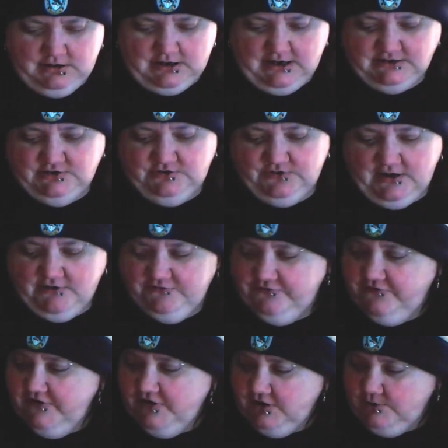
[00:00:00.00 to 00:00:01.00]
And I do that
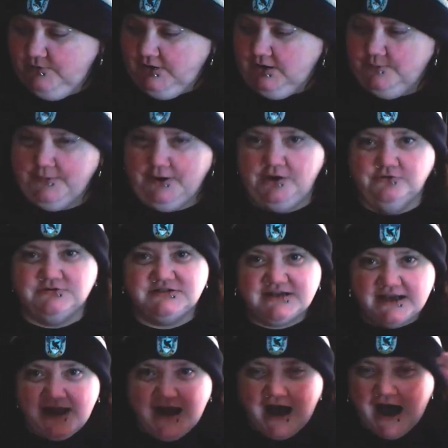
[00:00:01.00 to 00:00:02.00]
very well on my own.
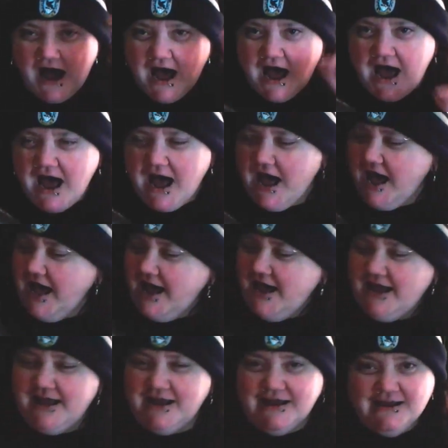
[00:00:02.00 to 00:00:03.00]
Say
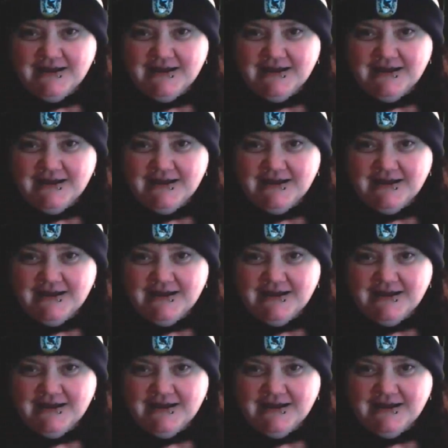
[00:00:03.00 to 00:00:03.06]
hi!